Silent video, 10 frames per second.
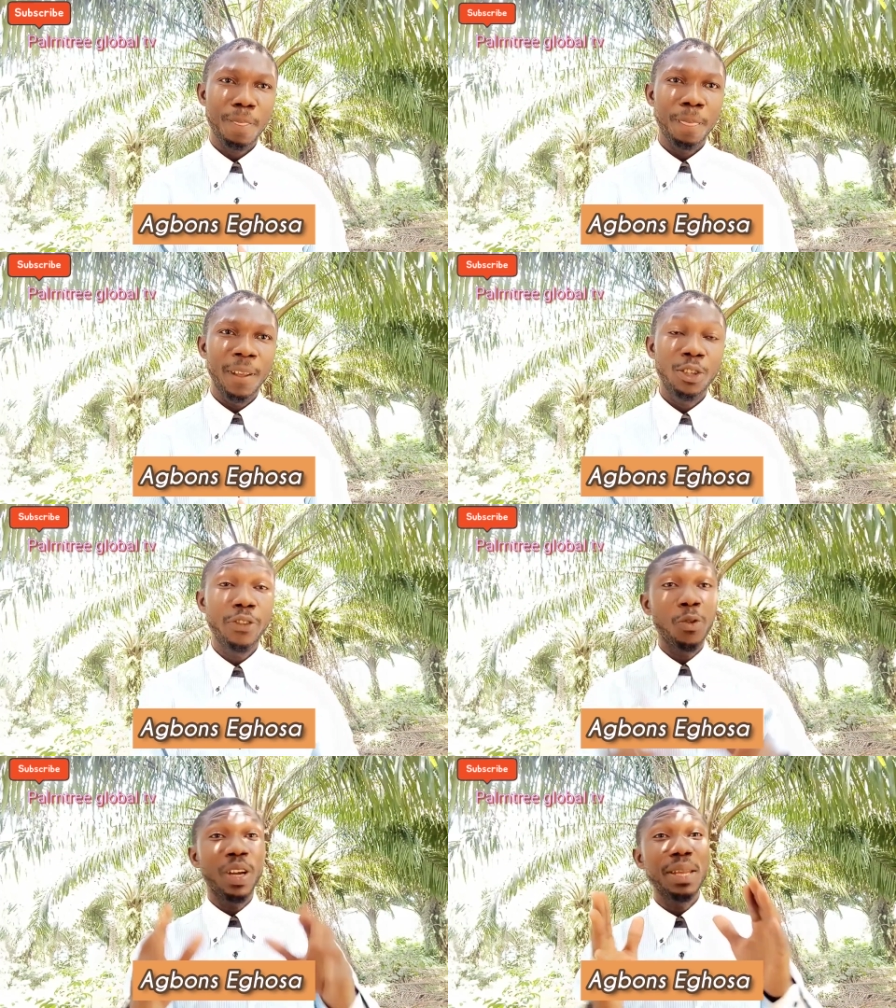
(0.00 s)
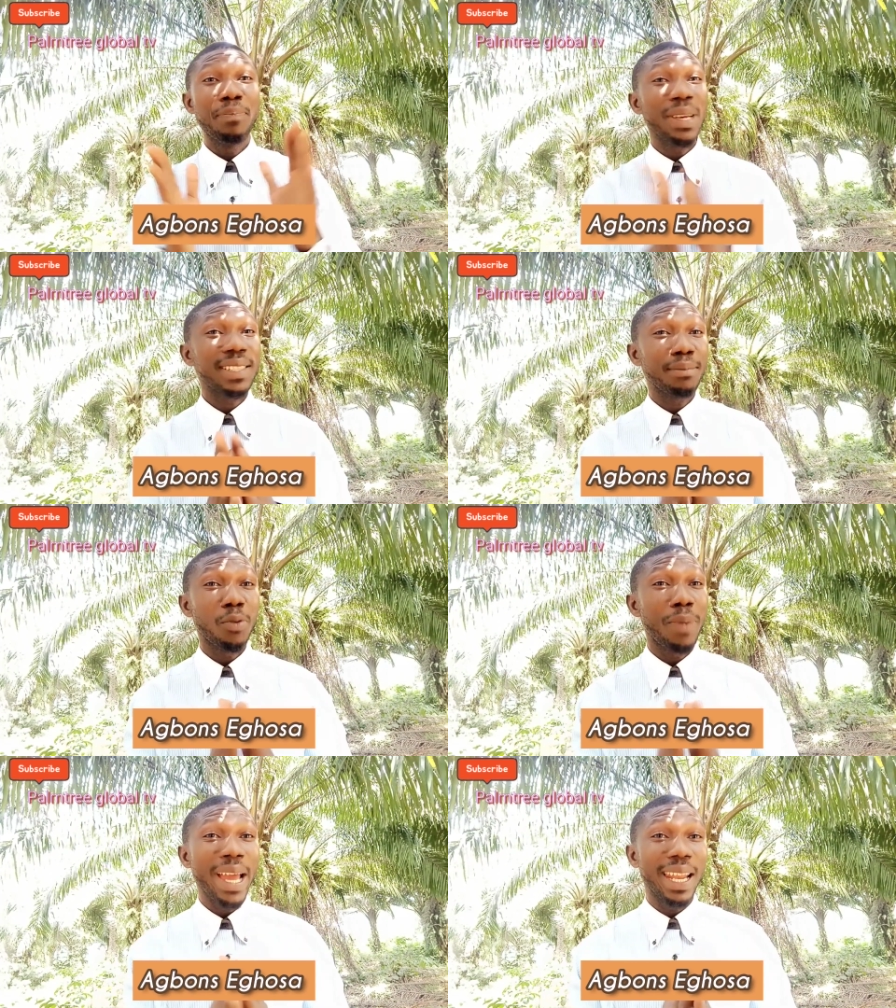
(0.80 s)
So if you want the best time to
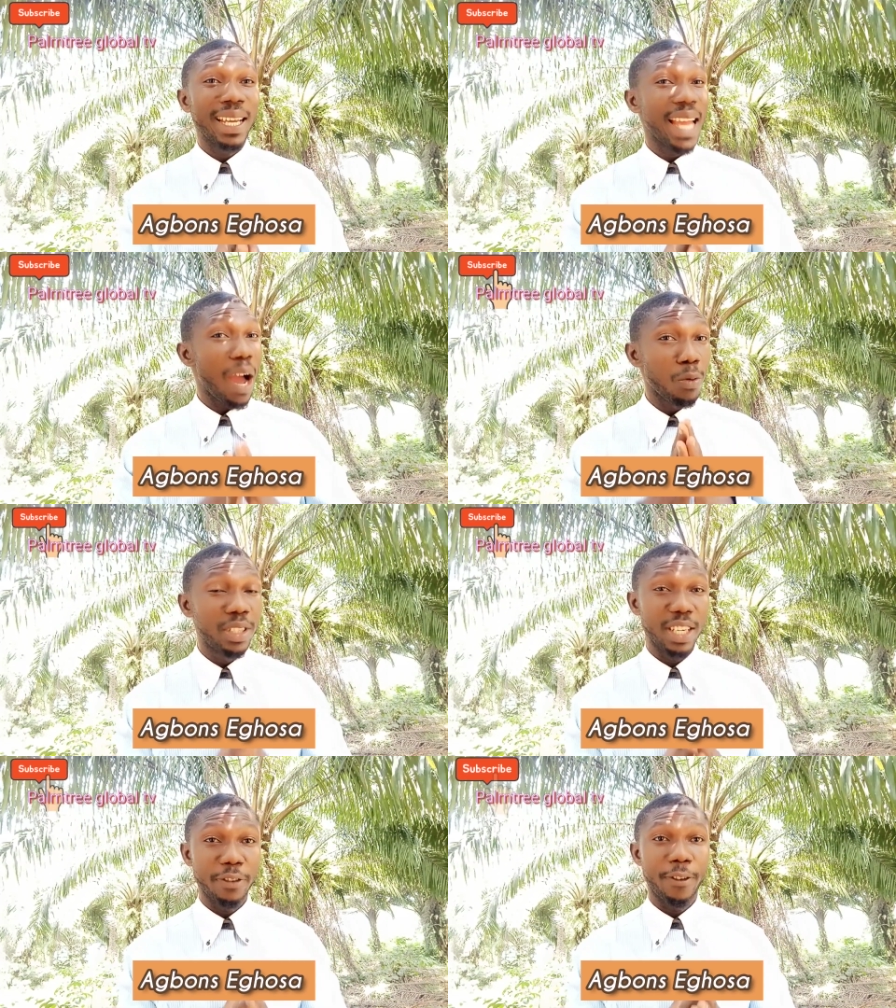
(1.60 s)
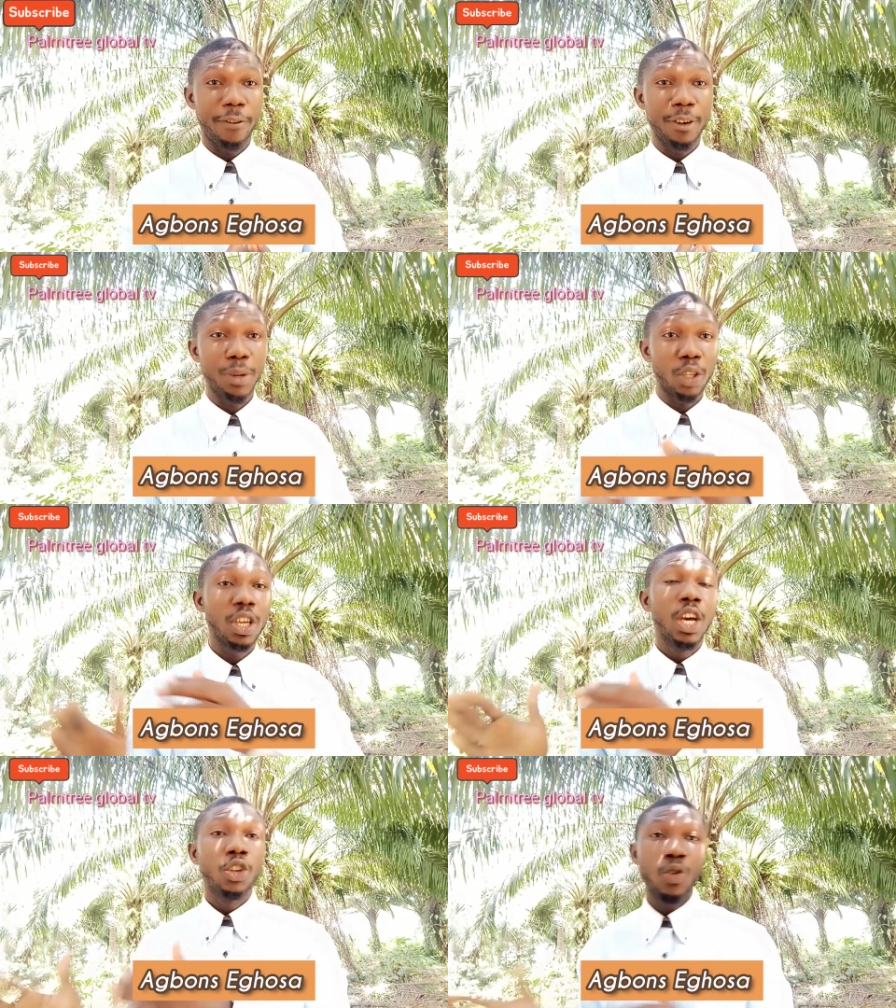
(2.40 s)
buy land, I will tell you for free because
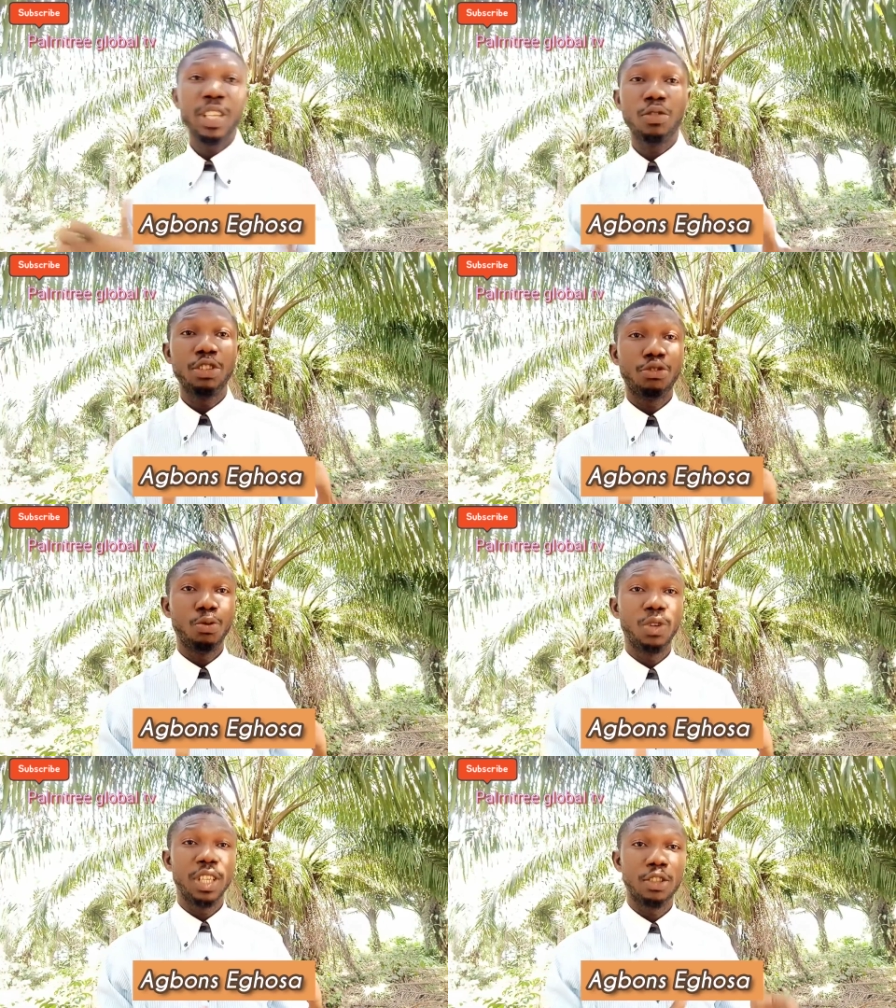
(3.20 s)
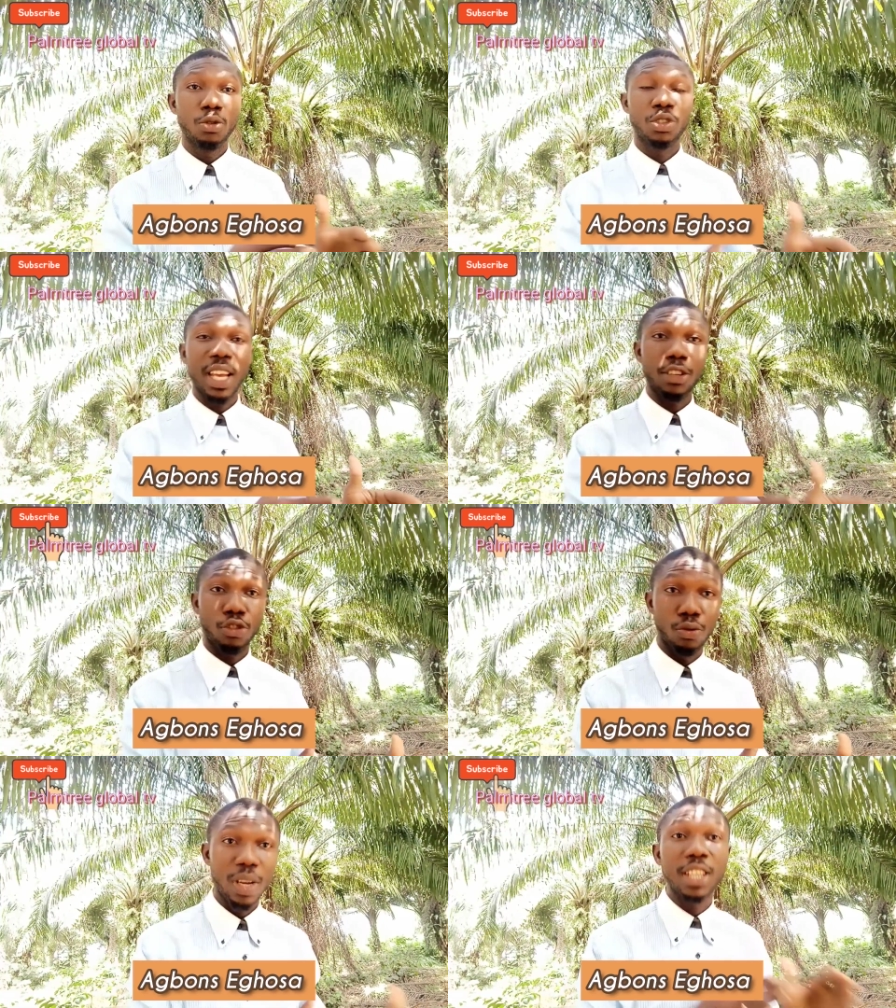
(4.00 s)
2022 is going to start
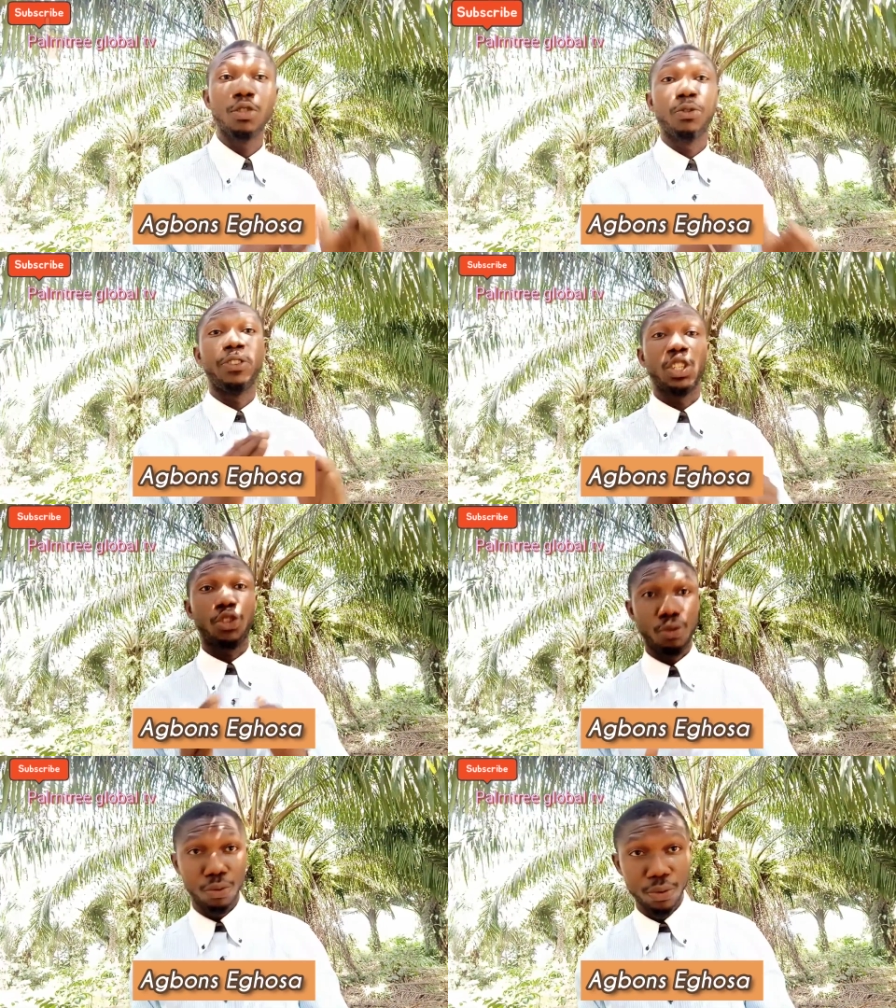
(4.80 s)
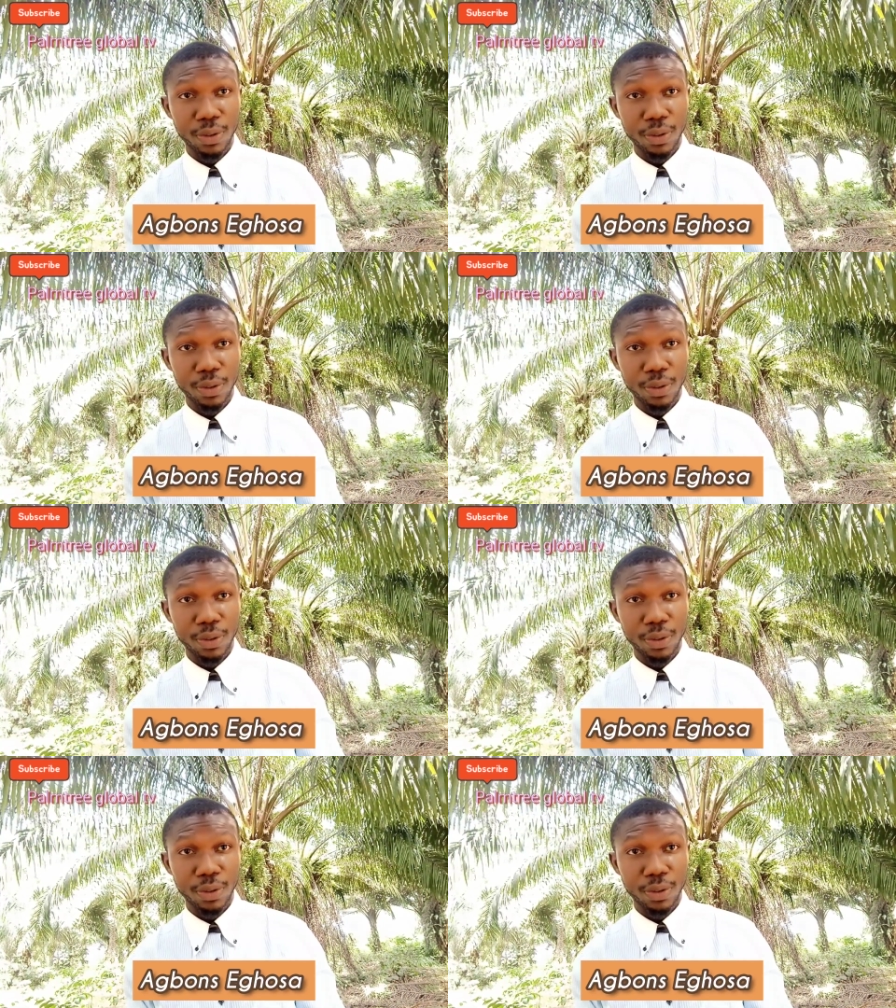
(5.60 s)
soon and it's going to finish soon.